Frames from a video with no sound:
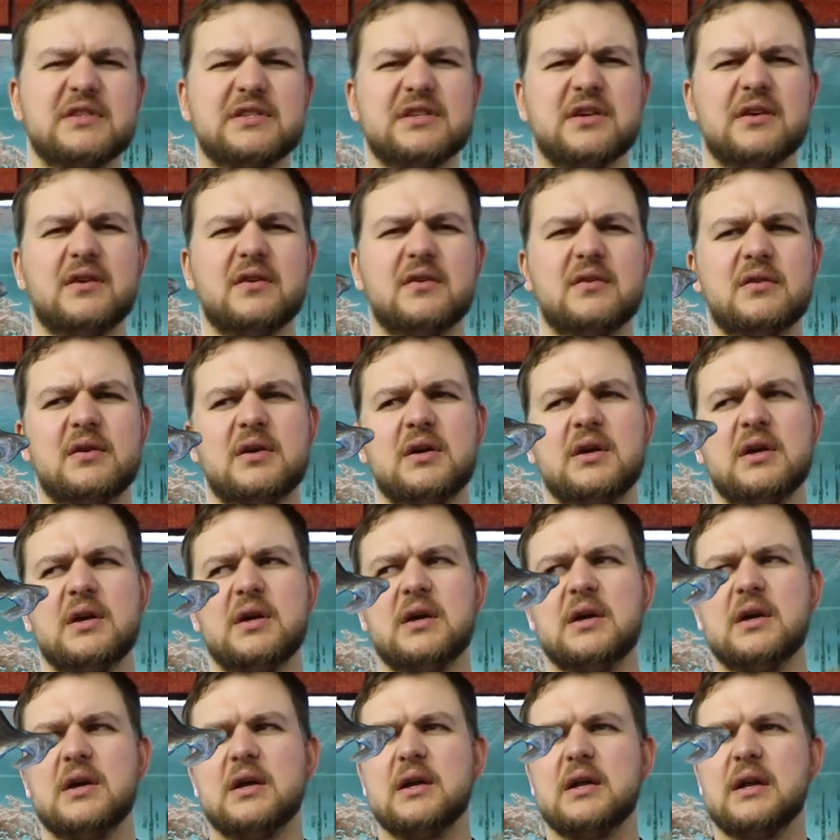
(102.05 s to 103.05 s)
So,
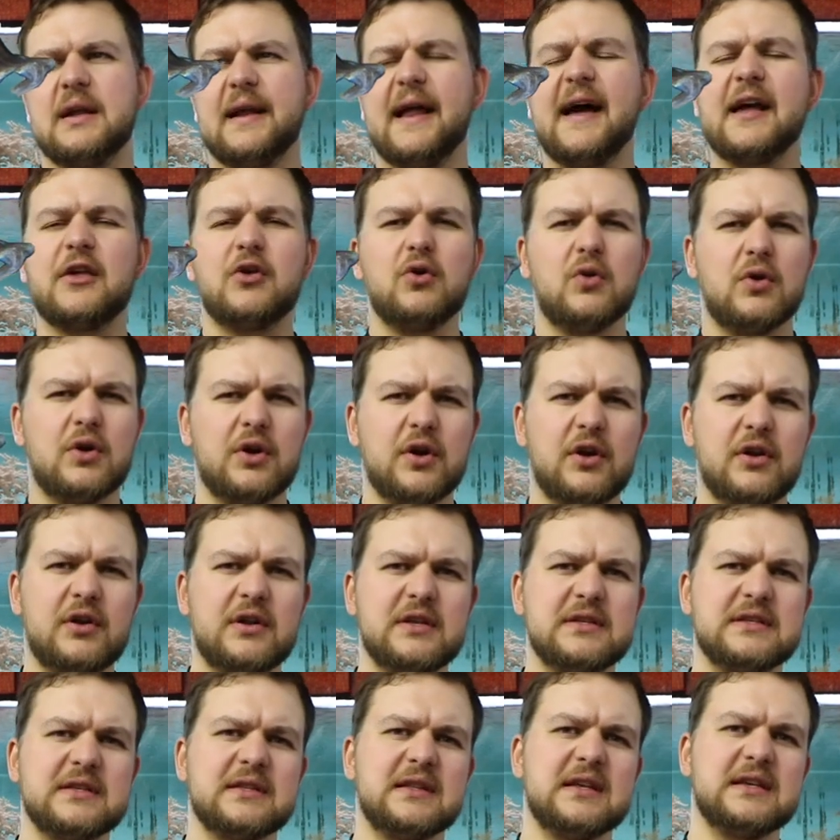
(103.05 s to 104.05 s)
like your
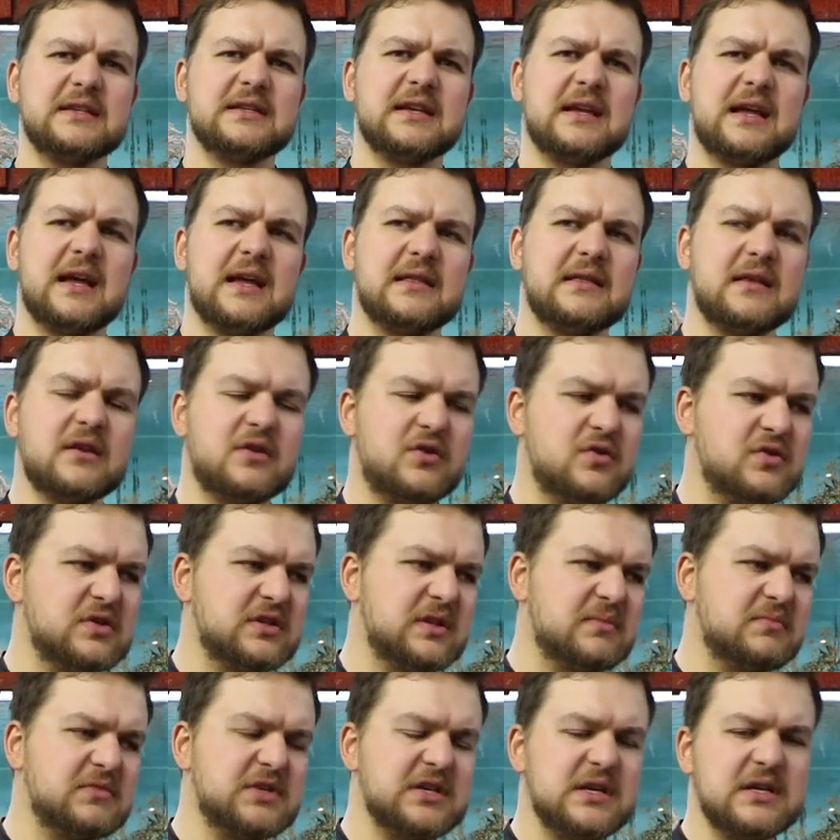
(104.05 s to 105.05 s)
gurnards and things like that, that use
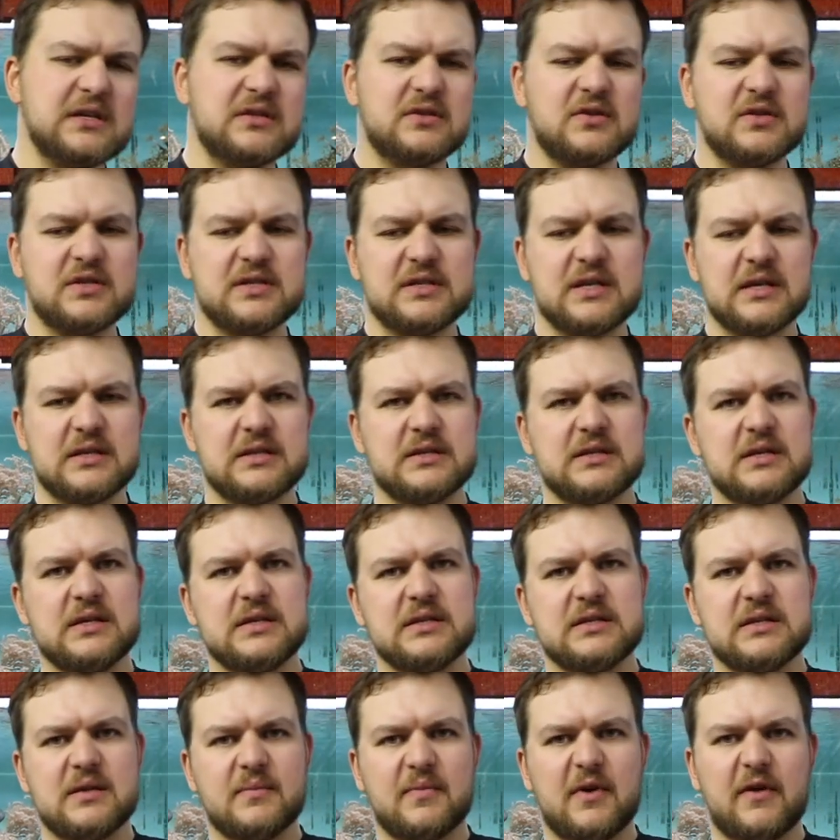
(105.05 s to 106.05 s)
them just to sit
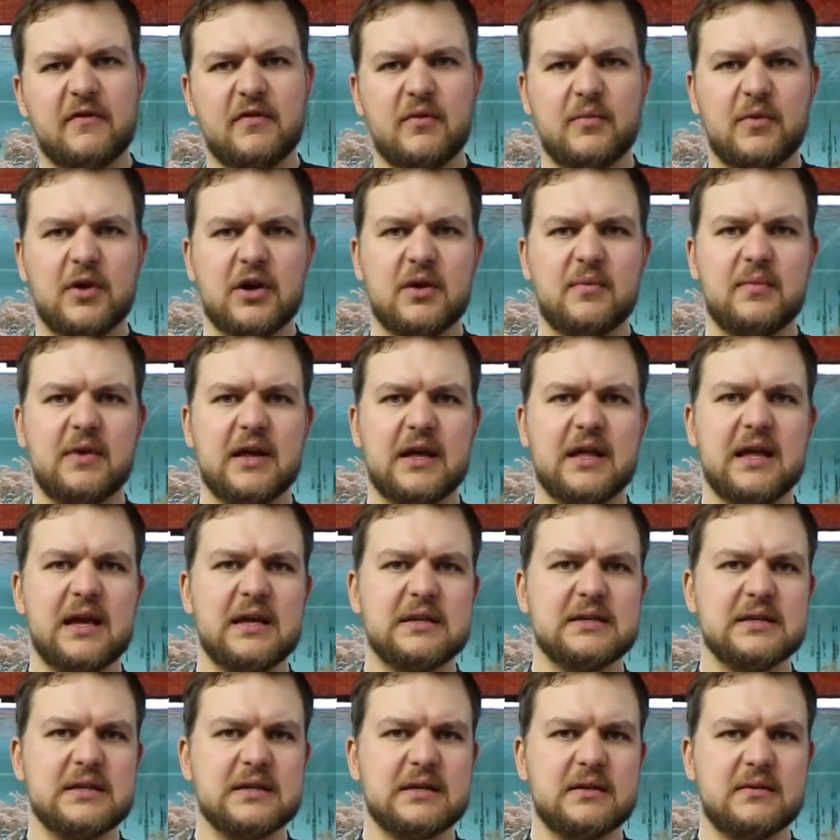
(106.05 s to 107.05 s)
just above the bottom like
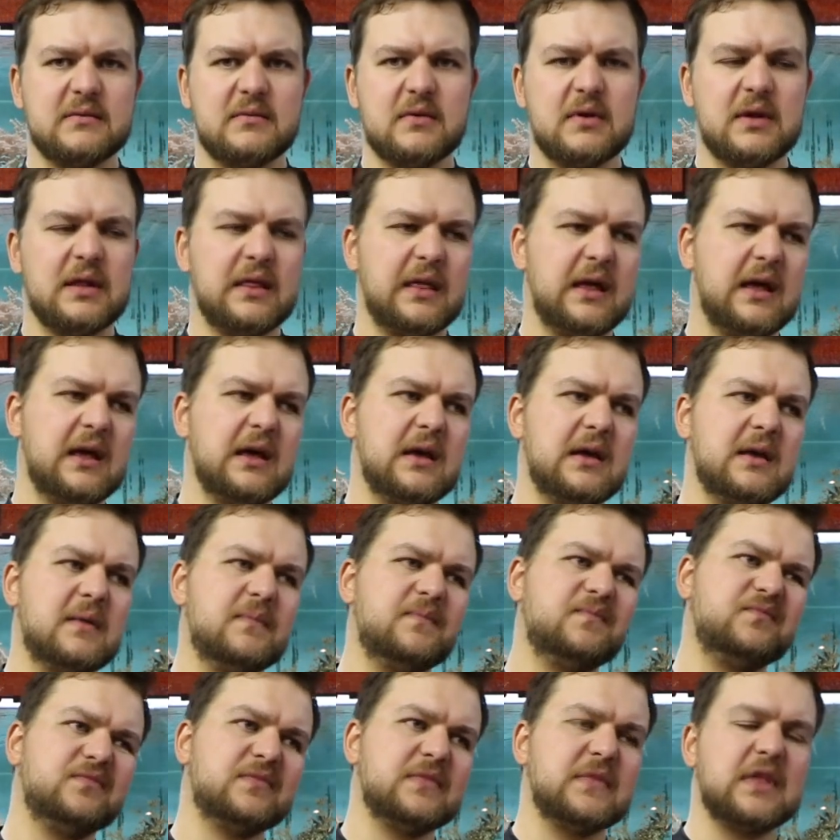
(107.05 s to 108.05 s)
that, and they
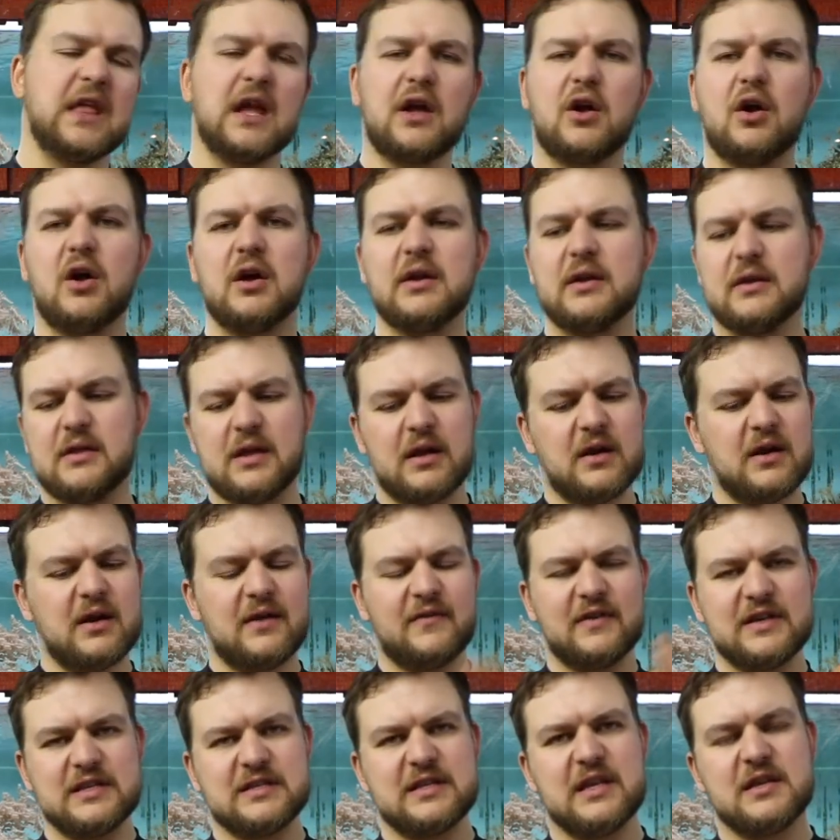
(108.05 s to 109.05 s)
they can't they don't
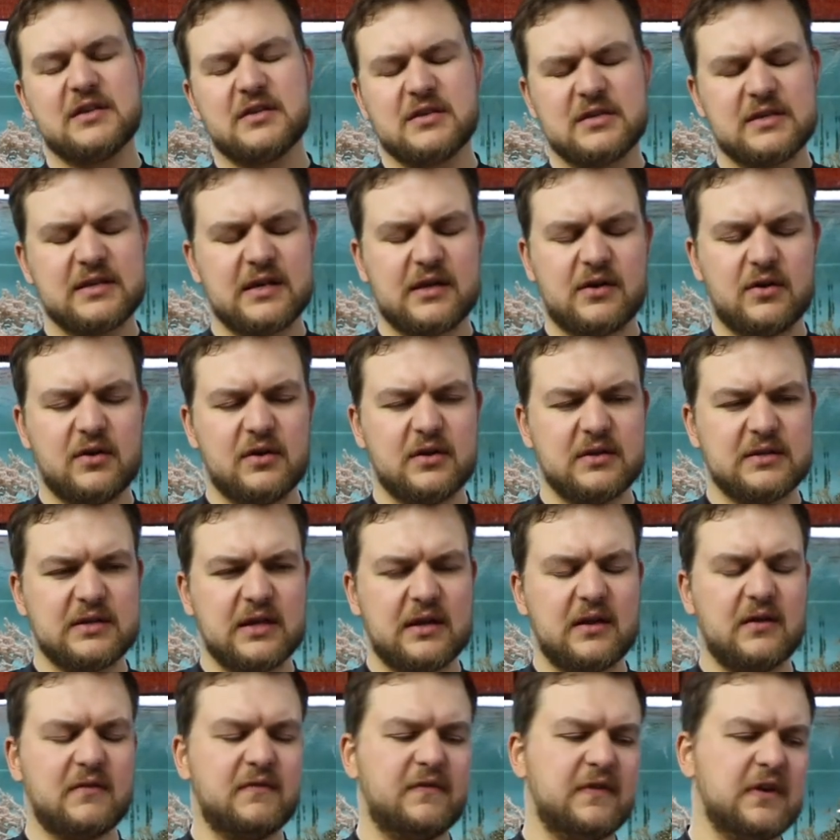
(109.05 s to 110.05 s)
have extensions like gurnards
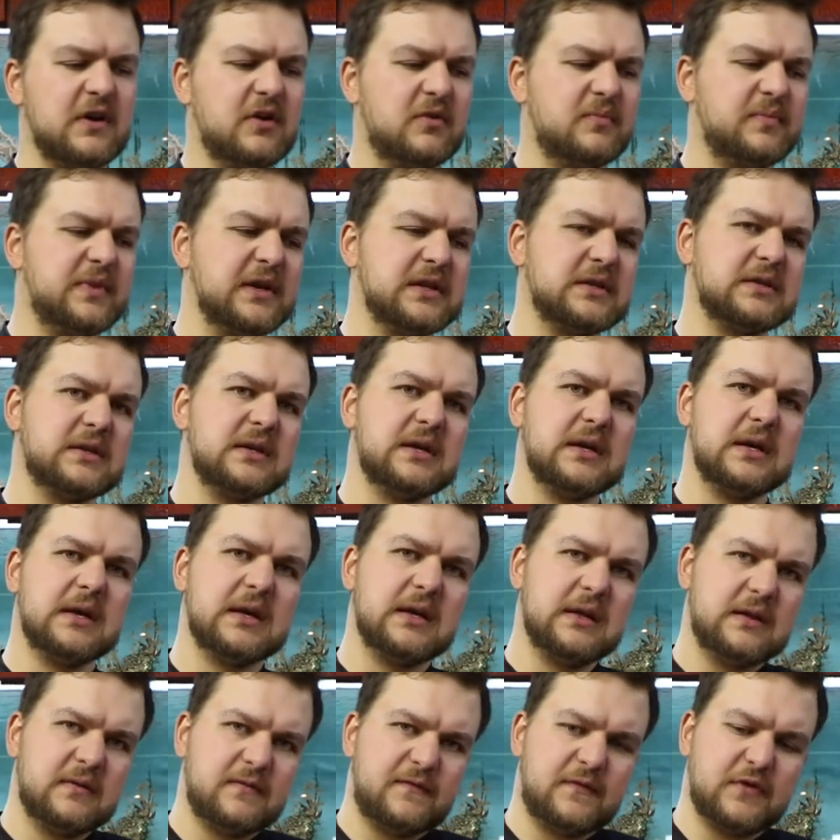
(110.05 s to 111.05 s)
that can feel, but
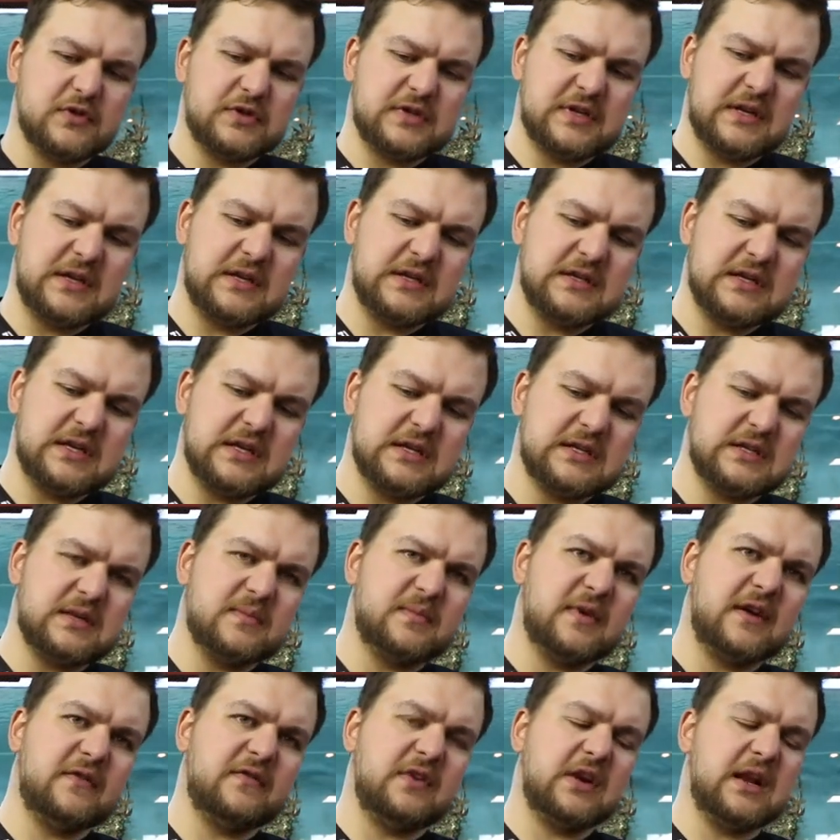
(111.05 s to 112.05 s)
for sitting just
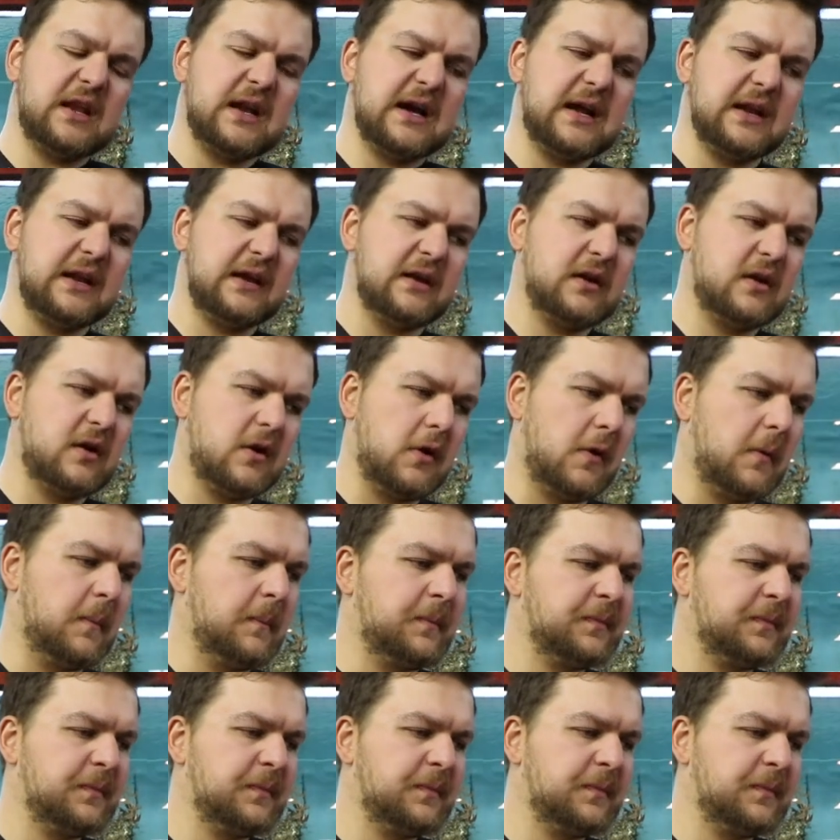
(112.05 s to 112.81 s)
above and gliding along.